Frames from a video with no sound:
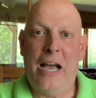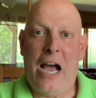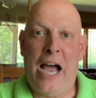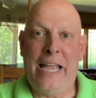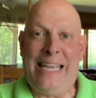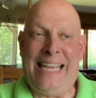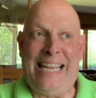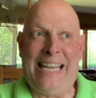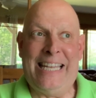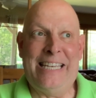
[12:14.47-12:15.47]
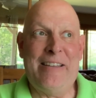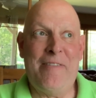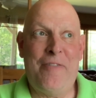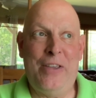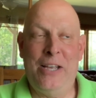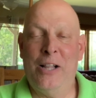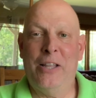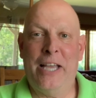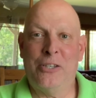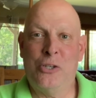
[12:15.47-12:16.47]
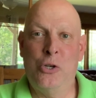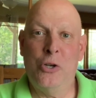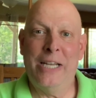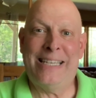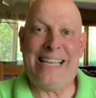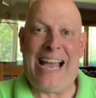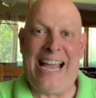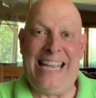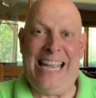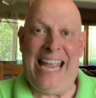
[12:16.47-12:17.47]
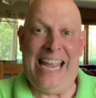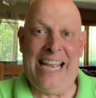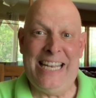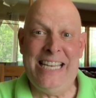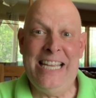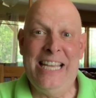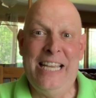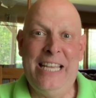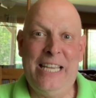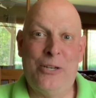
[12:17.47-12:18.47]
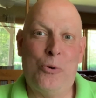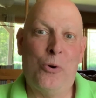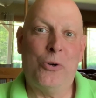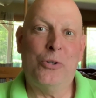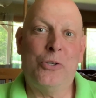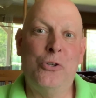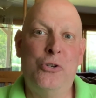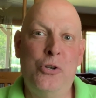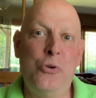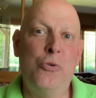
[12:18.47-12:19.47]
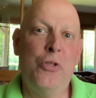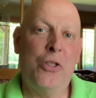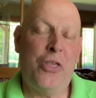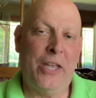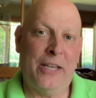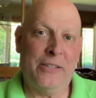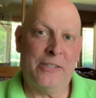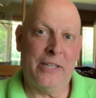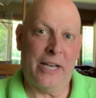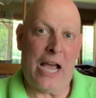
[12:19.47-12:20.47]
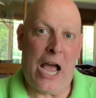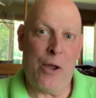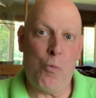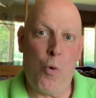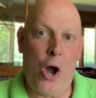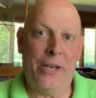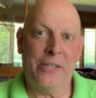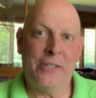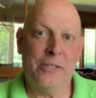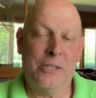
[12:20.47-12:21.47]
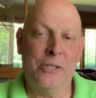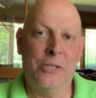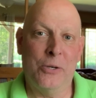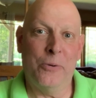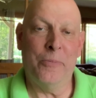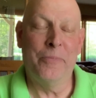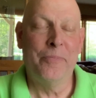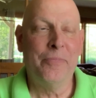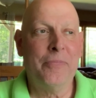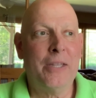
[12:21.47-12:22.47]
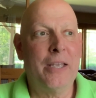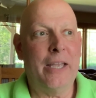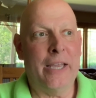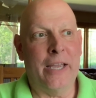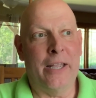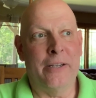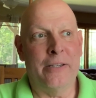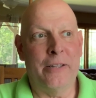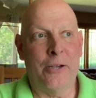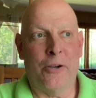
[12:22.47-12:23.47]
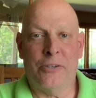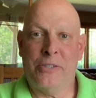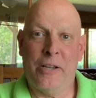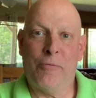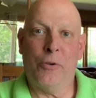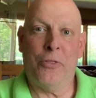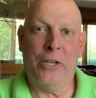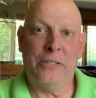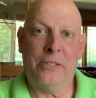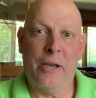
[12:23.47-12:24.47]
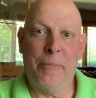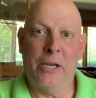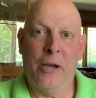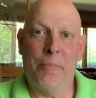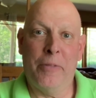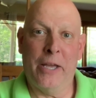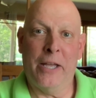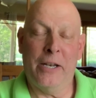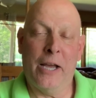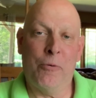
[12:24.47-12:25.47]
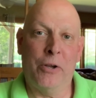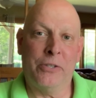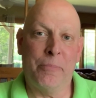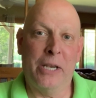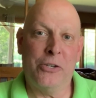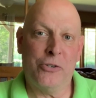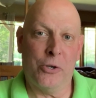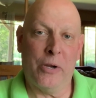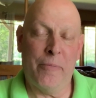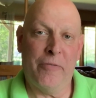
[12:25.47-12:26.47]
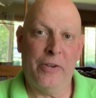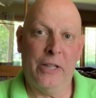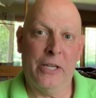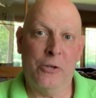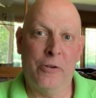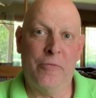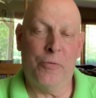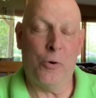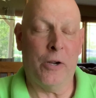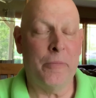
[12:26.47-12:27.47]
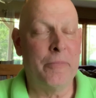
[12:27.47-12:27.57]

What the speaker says: I can feel as good as I can in order to do the things that I want to do. And there are several things coming up that I want to make sure I'm feeling good for.